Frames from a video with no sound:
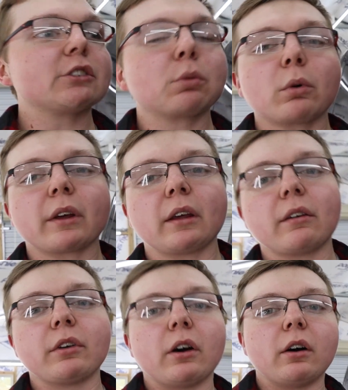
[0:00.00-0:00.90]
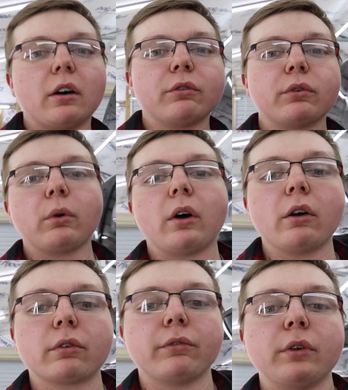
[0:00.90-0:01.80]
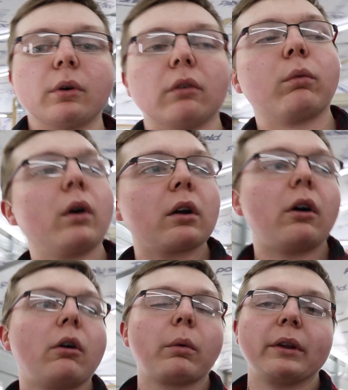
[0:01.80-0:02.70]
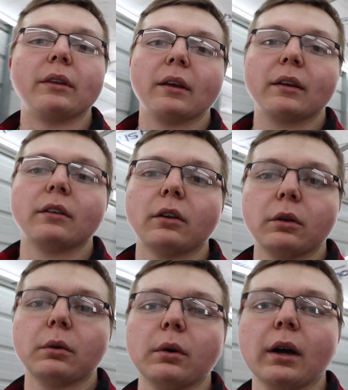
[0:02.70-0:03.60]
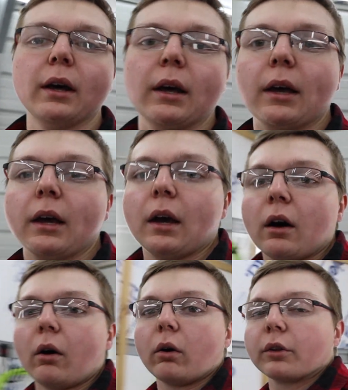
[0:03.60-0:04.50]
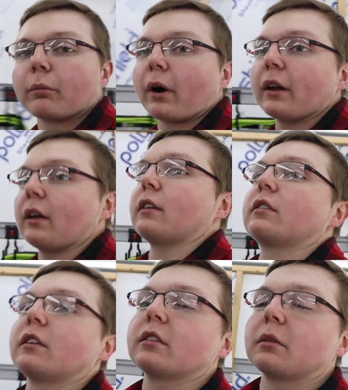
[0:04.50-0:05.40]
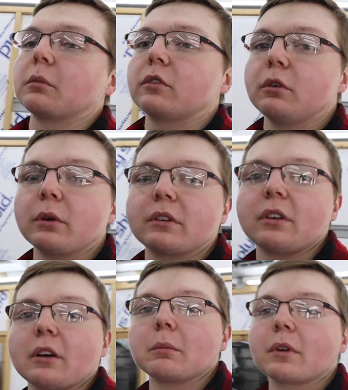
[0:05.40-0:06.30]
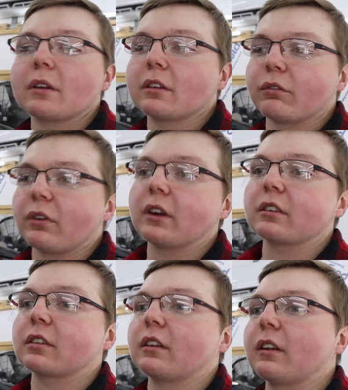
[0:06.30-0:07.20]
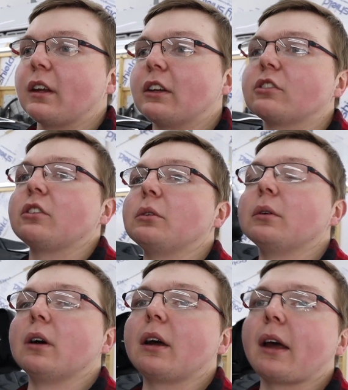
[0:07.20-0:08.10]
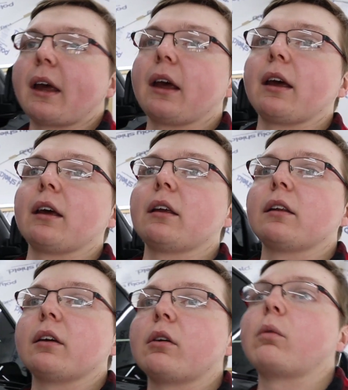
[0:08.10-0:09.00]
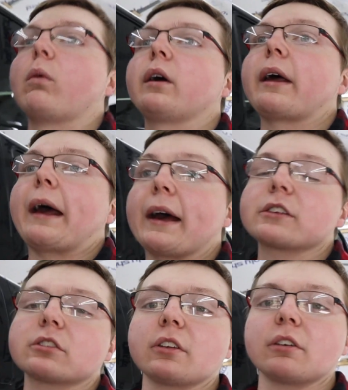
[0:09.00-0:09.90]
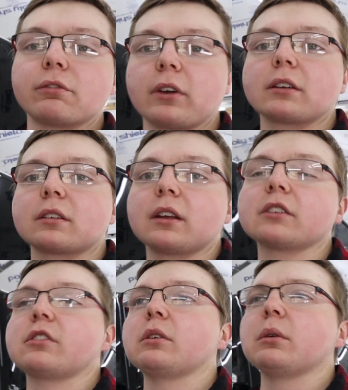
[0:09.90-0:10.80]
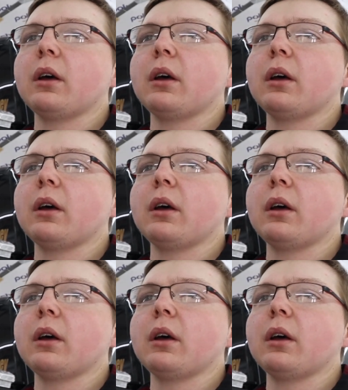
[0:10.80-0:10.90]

just want to give y'all a full overview of what all we did do on the braking system to attempt to fix the issue, and what actually fixed the issue